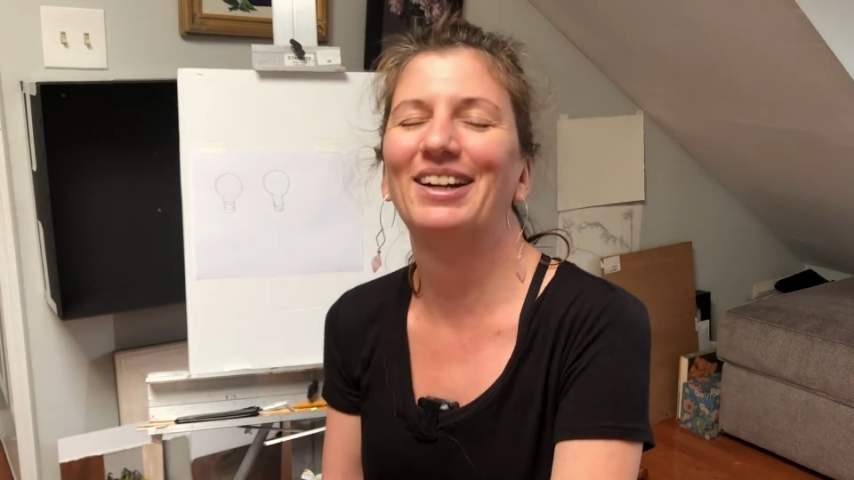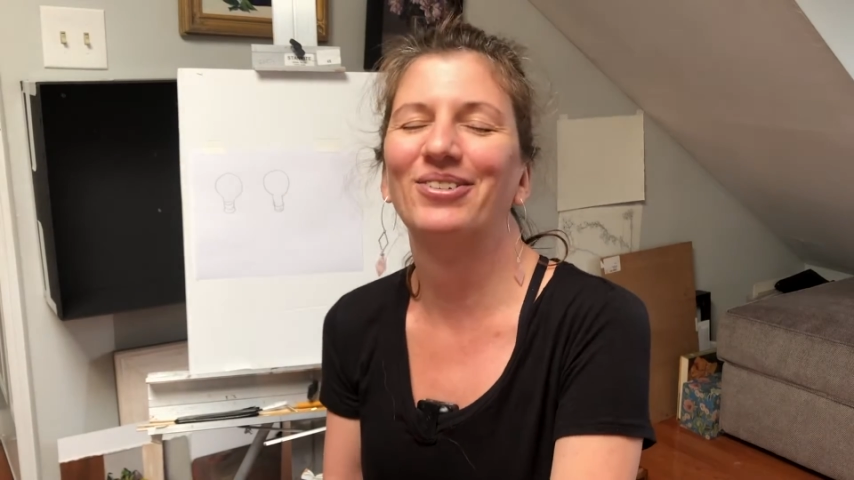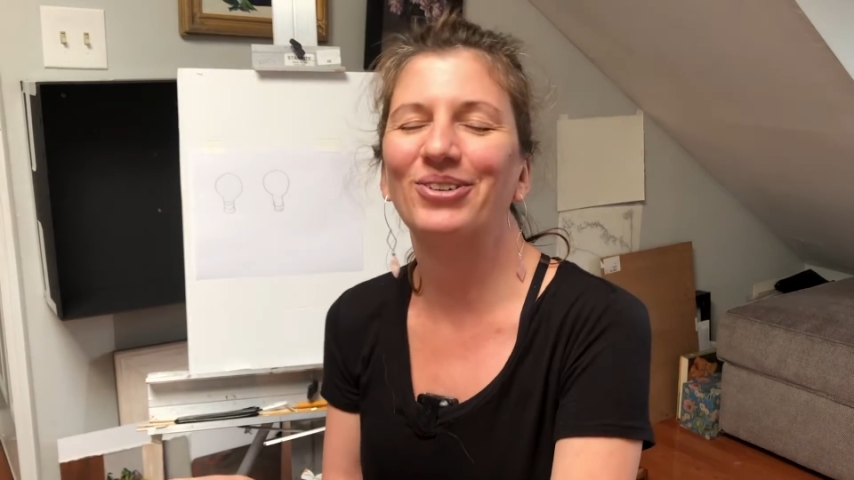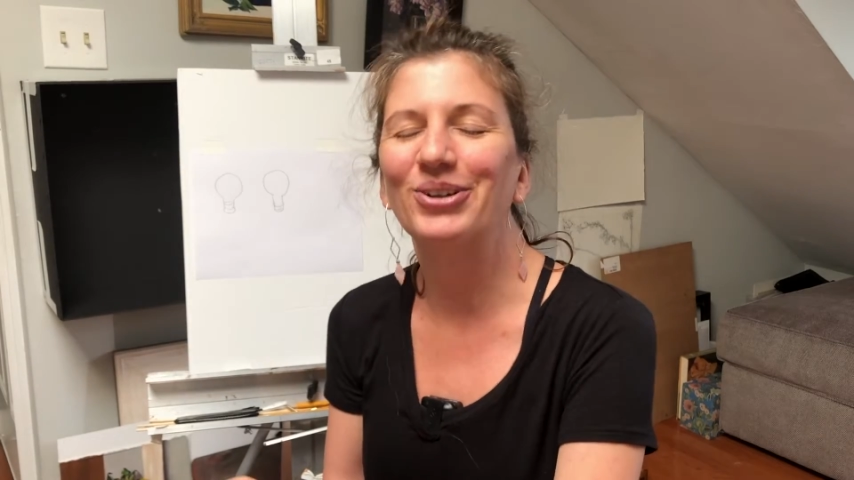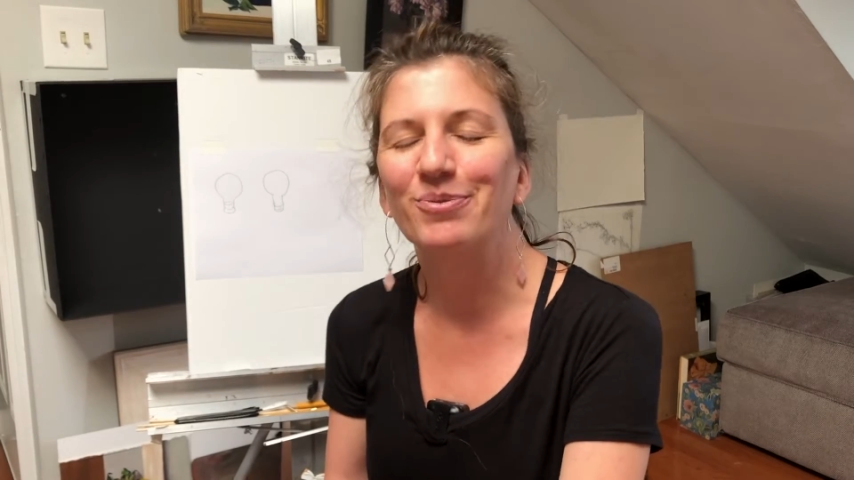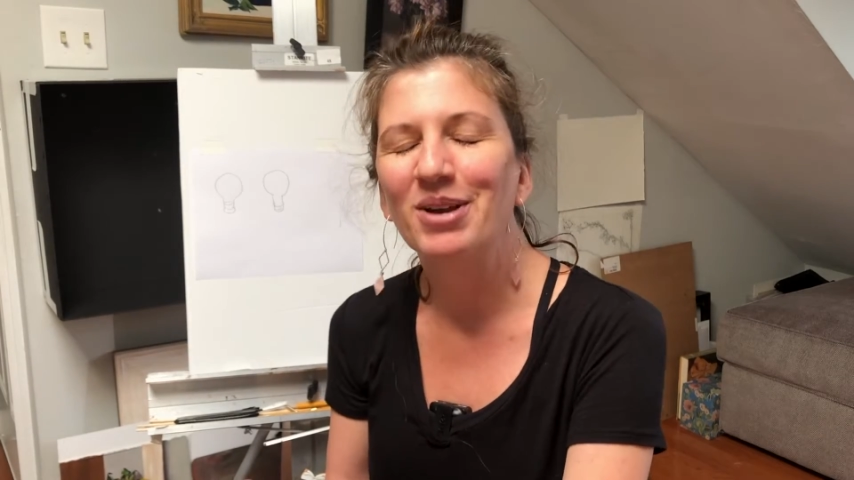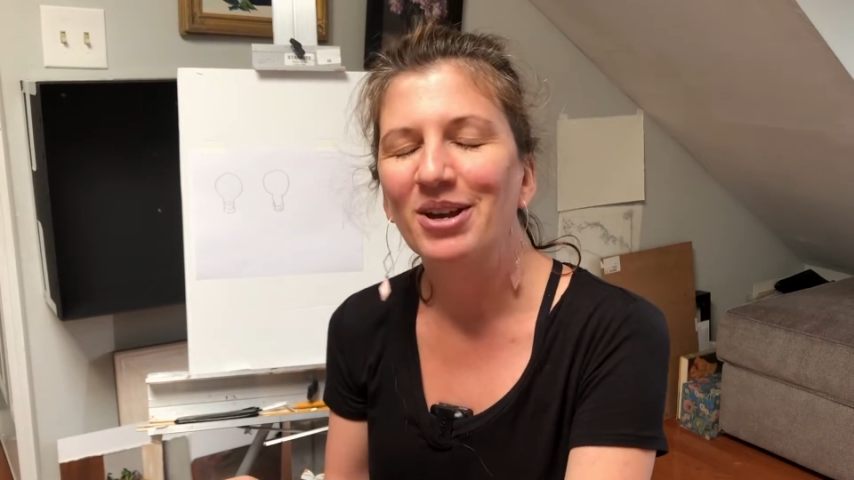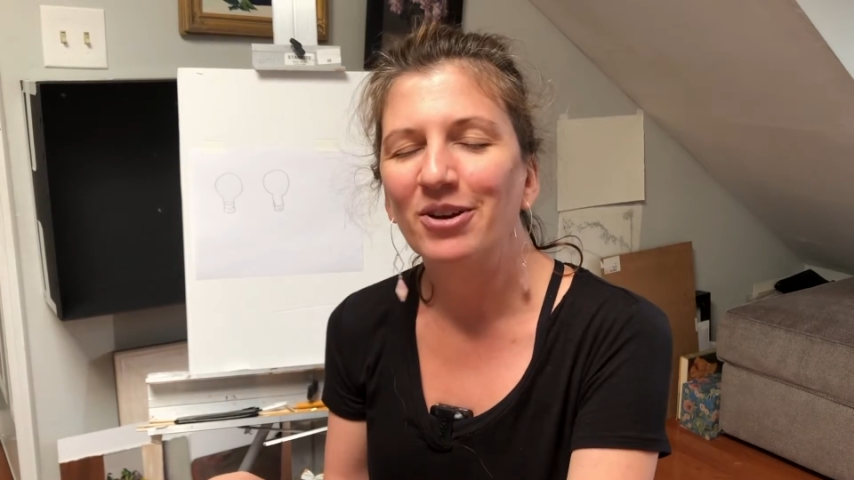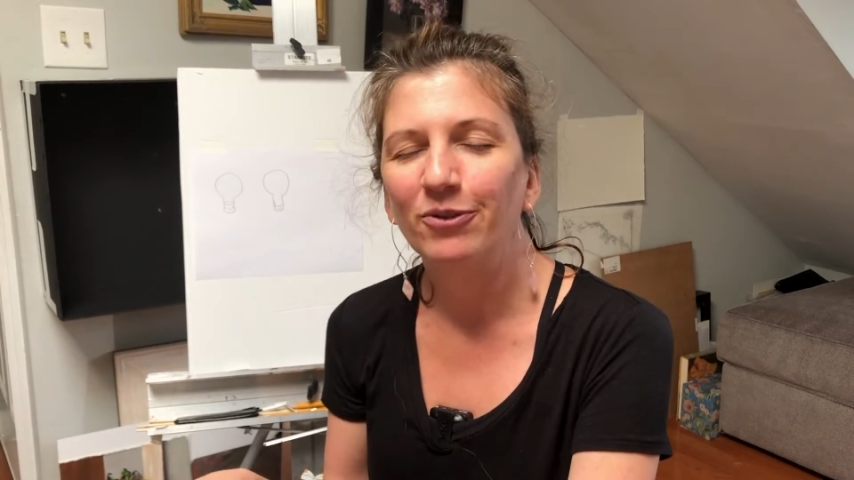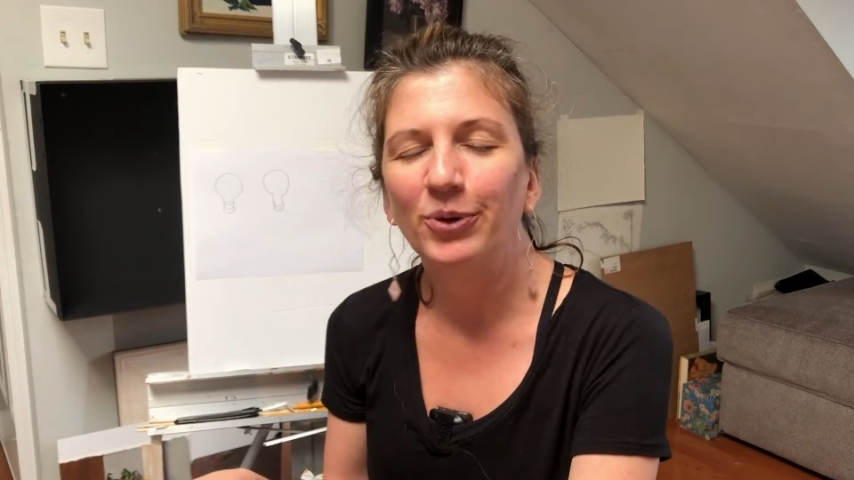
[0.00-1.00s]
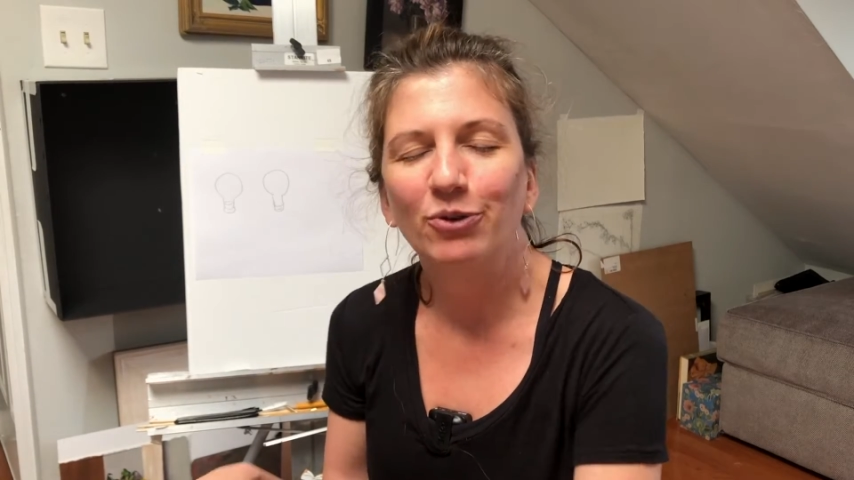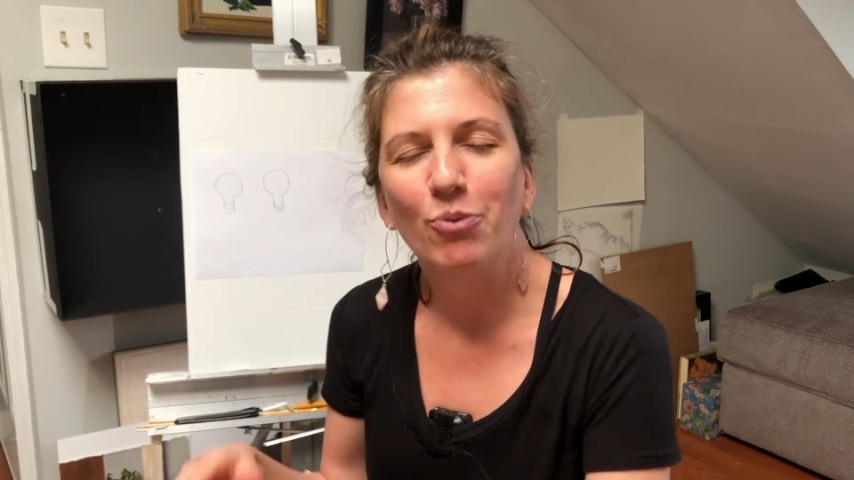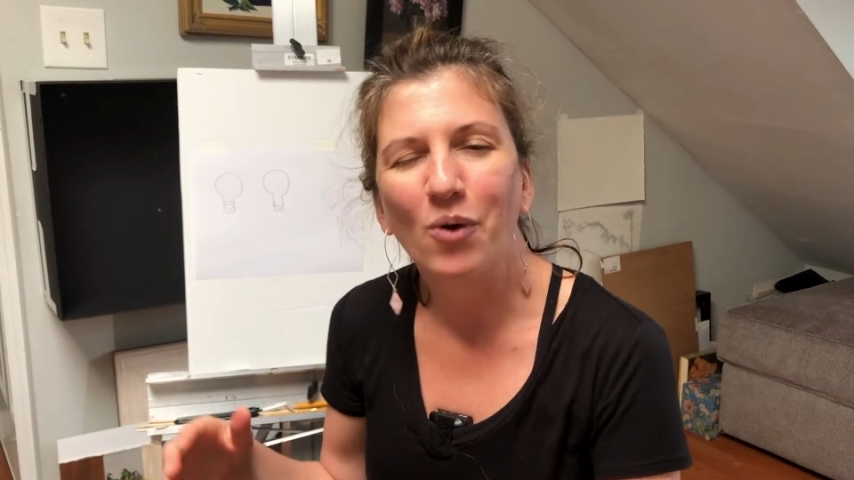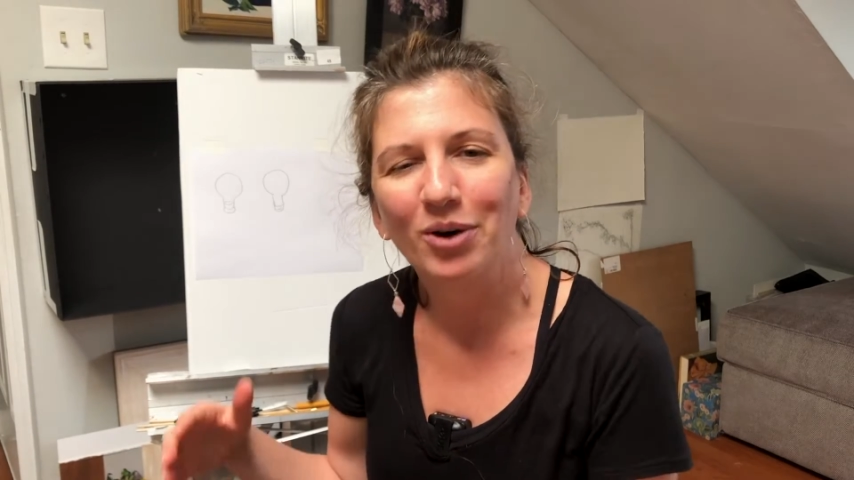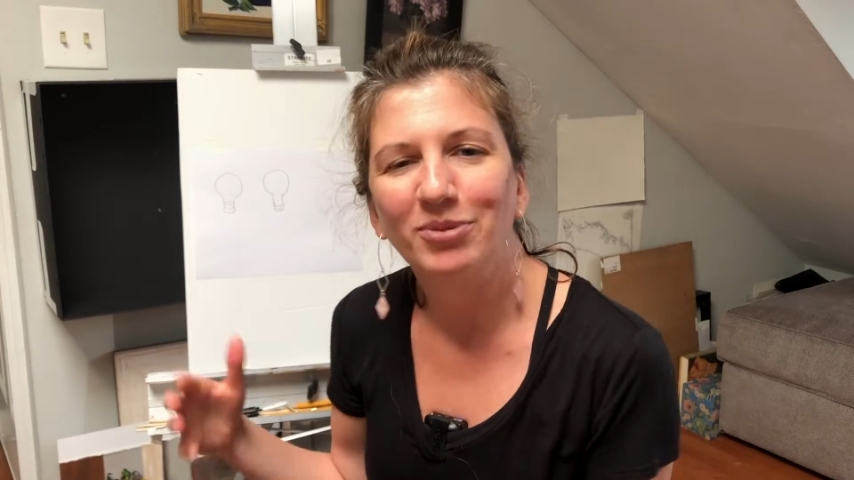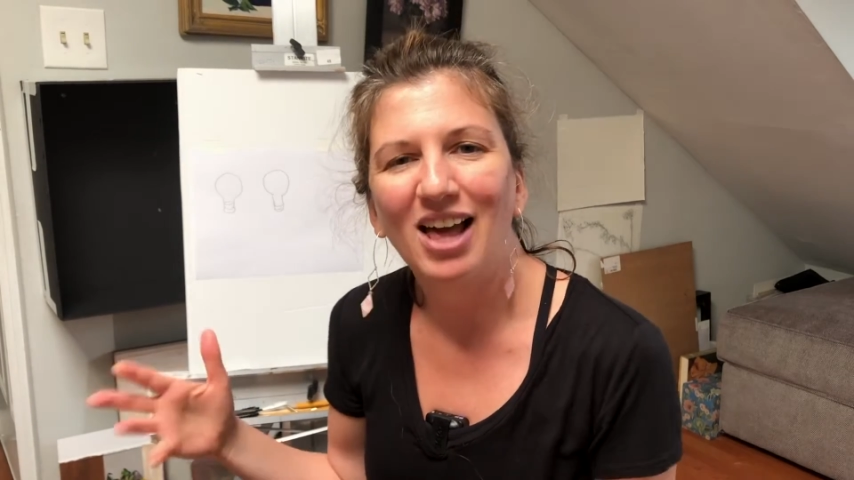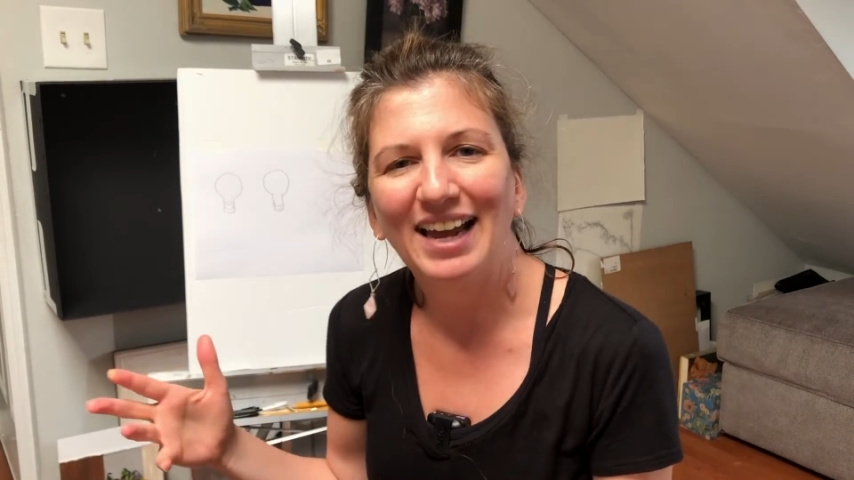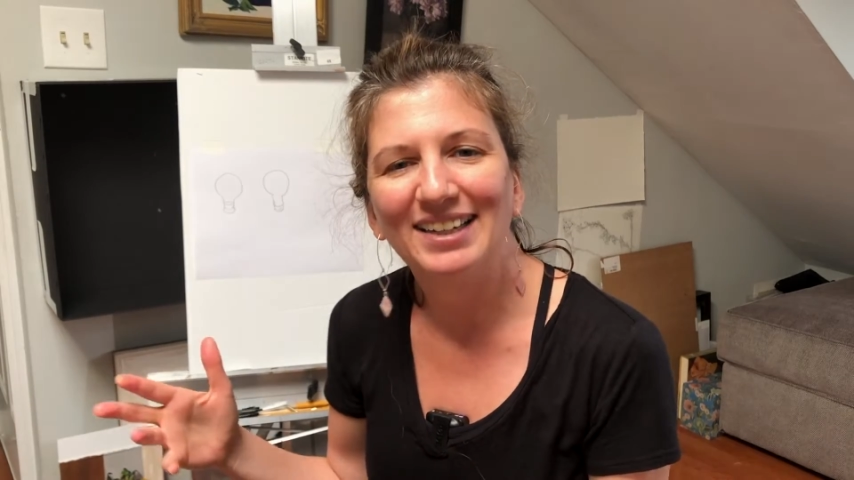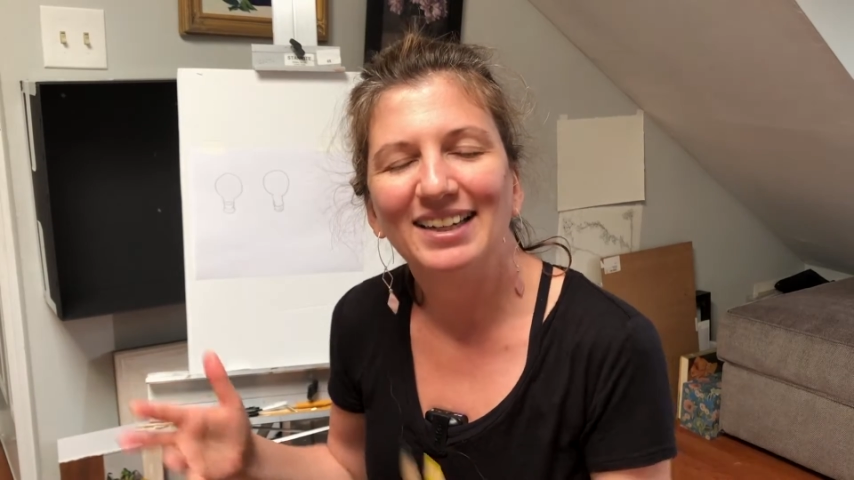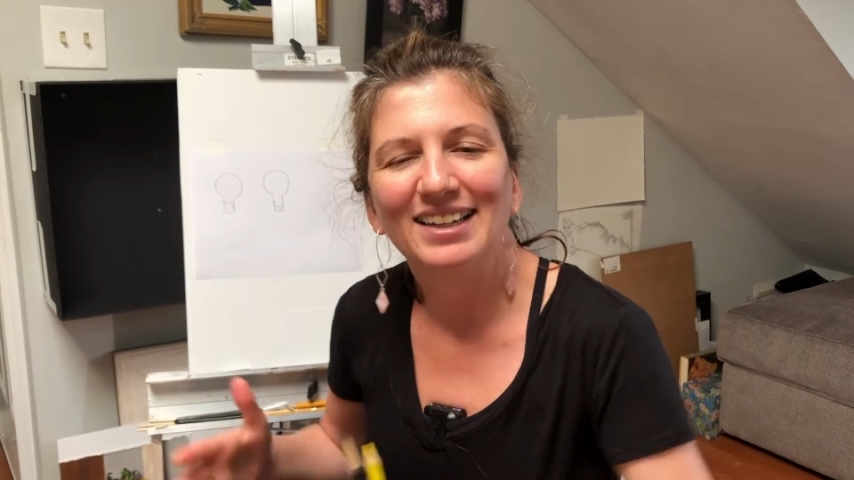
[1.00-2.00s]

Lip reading: room full of warm light,